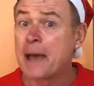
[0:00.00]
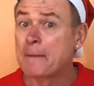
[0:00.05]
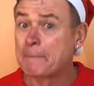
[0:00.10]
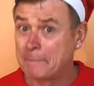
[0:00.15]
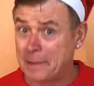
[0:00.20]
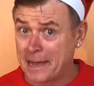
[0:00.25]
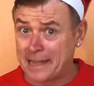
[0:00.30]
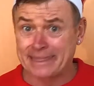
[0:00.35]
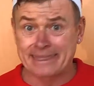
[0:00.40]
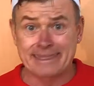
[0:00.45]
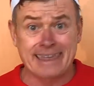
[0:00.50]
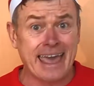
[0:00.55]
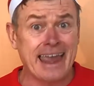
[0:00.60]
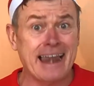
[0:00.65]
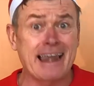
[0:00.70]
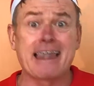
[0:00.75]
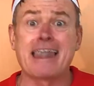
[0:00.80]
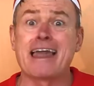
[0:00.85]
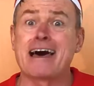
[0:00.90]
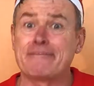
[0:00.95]
But they
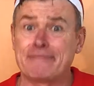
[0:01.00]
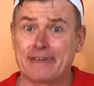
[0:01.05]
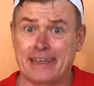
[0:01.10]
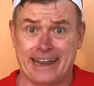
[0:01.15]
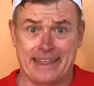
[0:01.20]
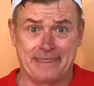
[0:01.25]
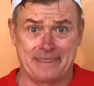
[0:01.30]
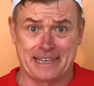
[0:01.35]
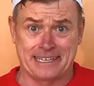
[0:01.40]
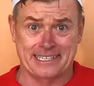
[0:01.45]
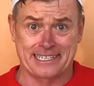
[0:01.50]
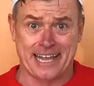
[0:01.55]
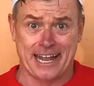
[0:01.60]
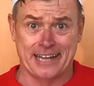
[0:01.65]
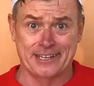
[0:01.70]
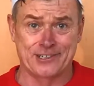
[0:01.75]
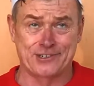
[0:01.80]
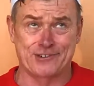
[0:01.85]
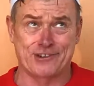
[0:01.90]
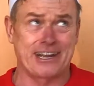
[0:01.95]
love it in this
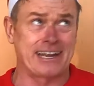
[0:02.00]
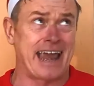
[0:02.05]
country,